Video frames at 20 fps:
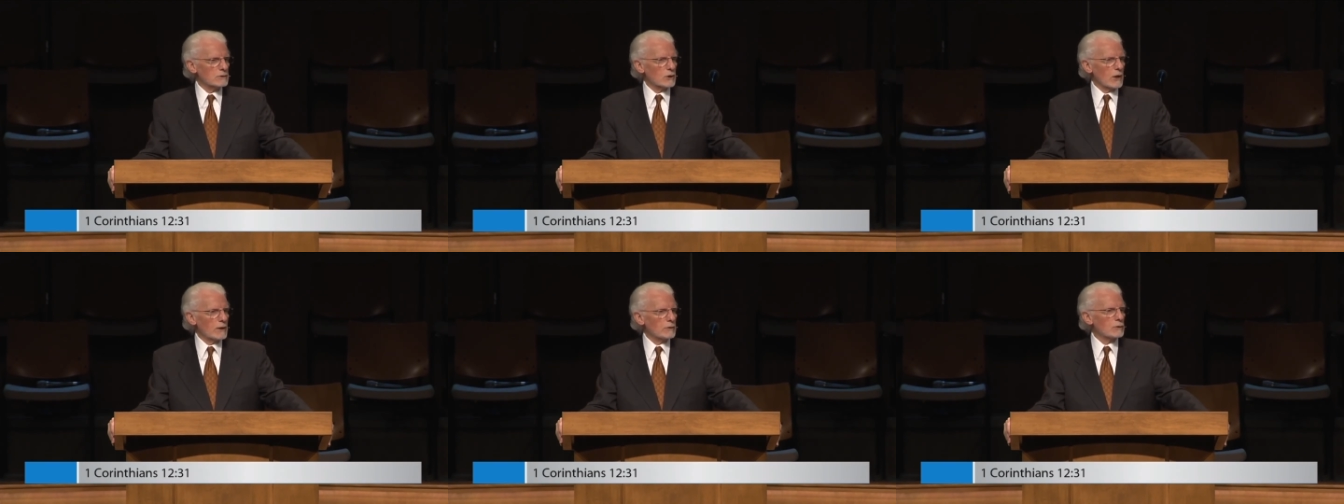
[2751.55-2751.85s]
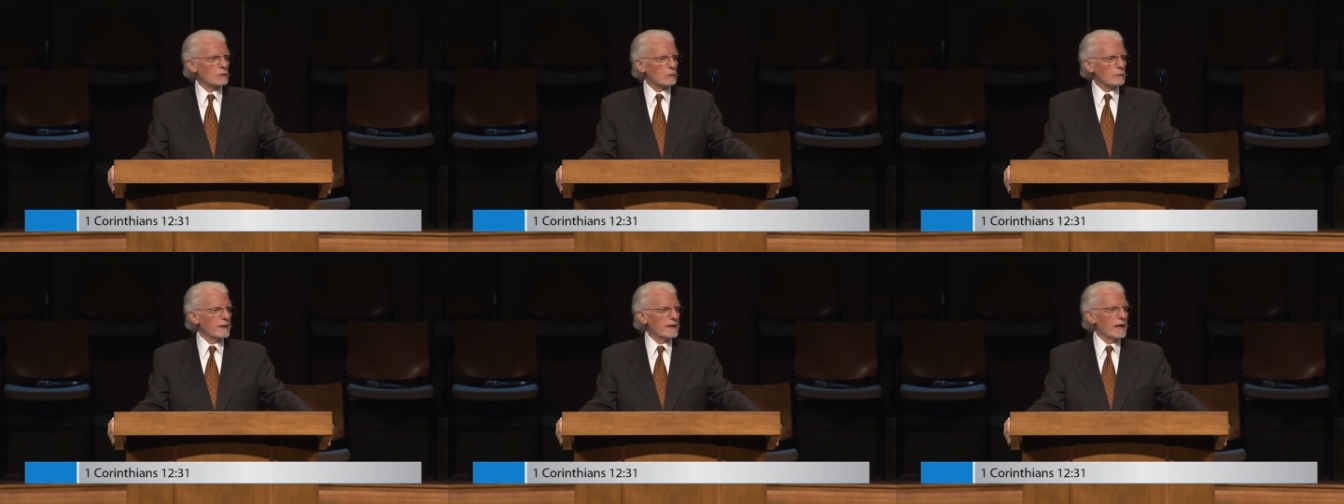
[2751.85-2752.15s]
She
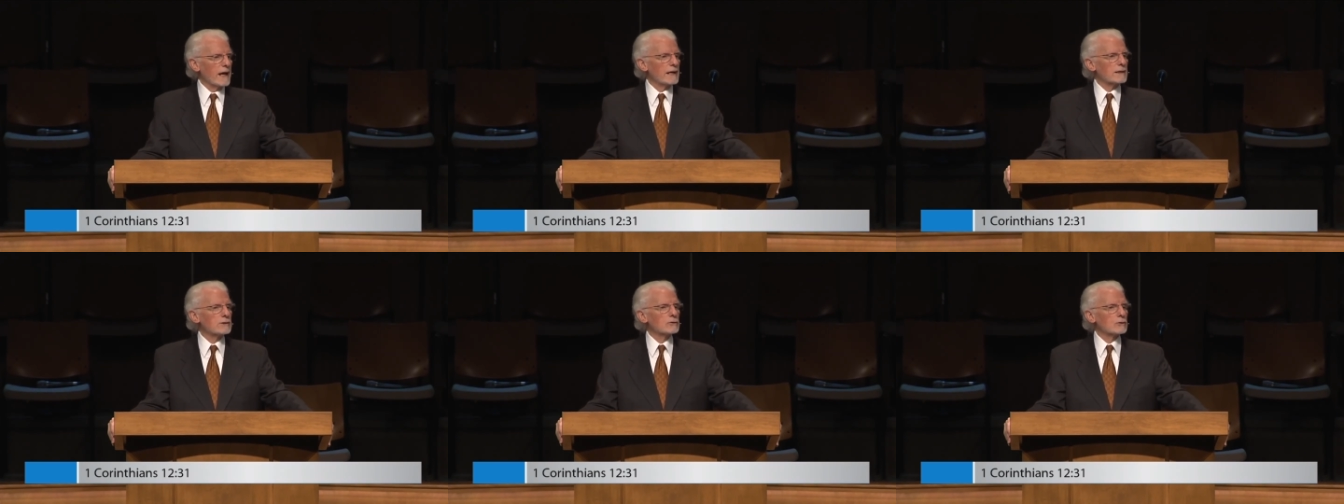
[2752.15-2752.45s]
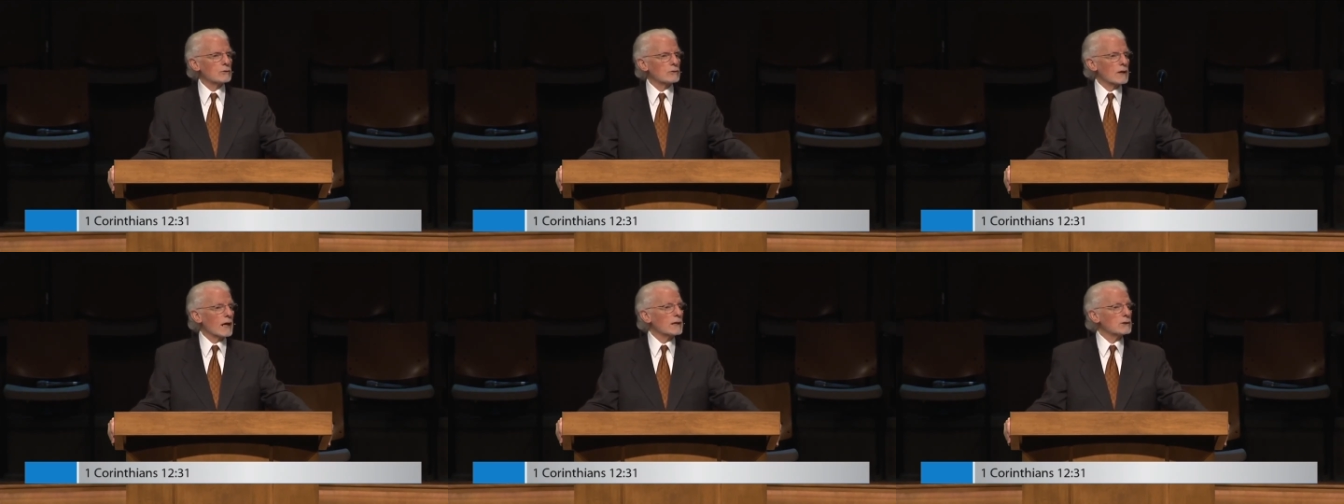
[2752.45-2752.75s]
had
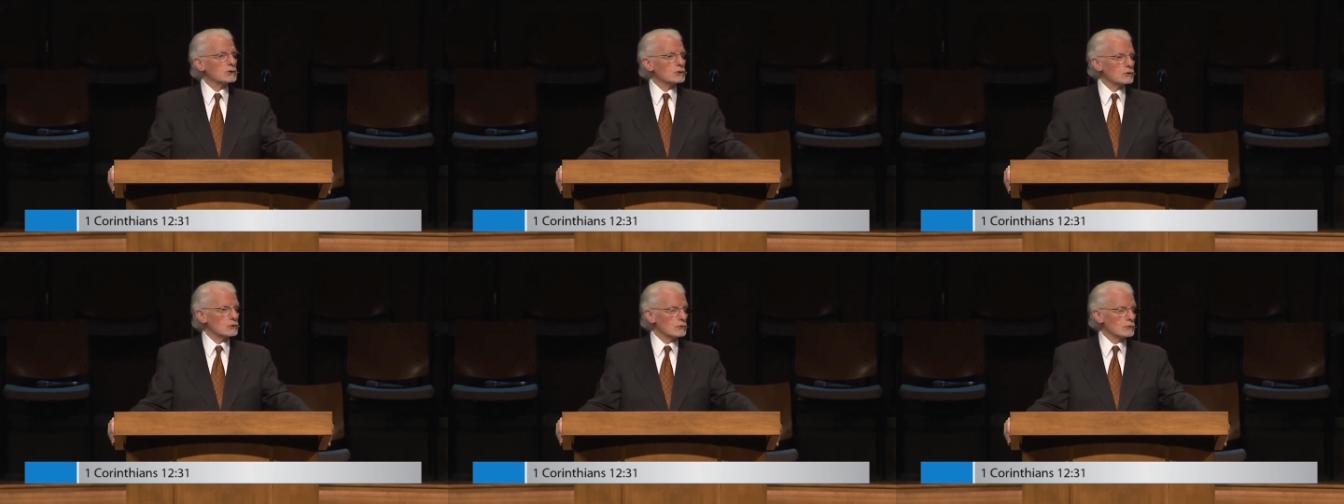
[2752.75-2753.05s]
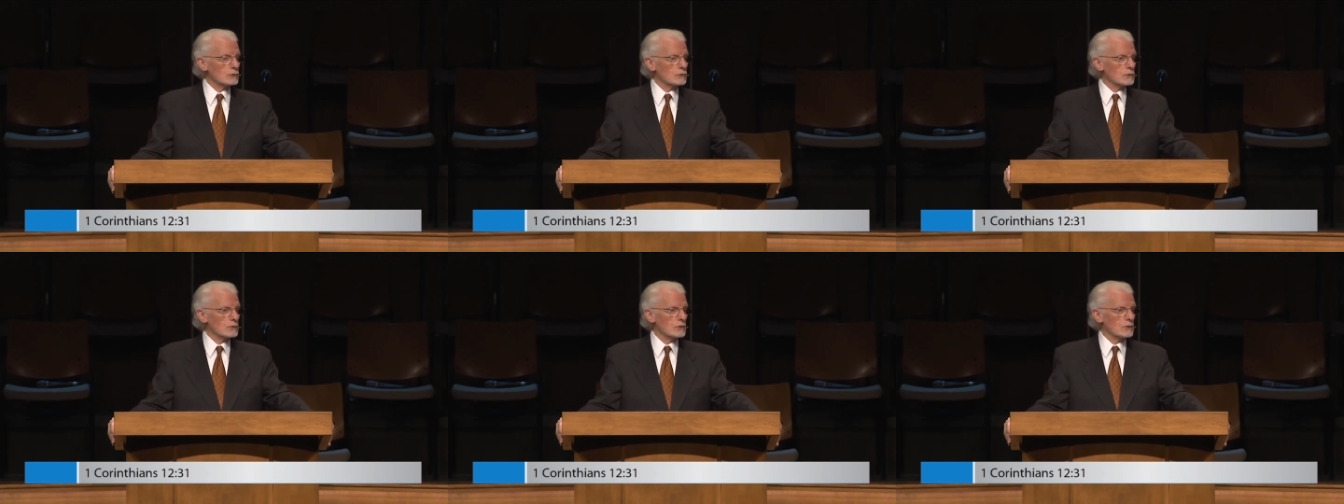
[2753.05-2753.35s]
300
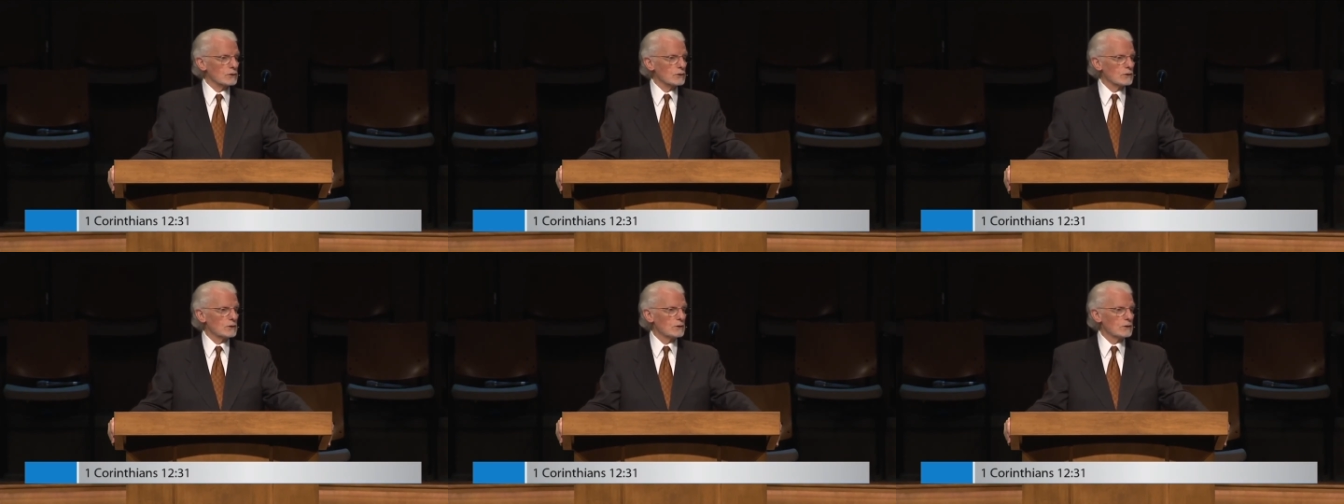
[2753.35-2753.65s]
ushers.